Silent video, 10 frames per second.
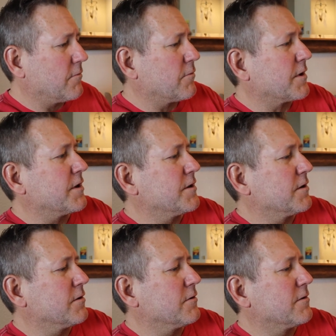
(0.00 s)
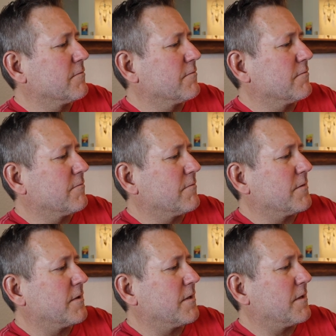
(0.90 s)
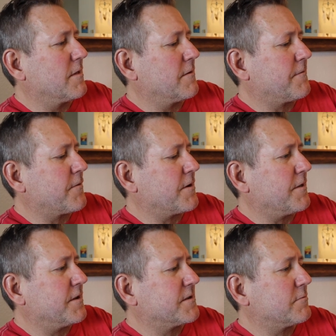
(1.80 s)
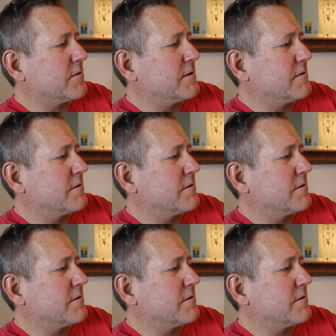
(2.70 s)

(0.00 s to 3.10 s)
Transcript: we're going to do the front of this one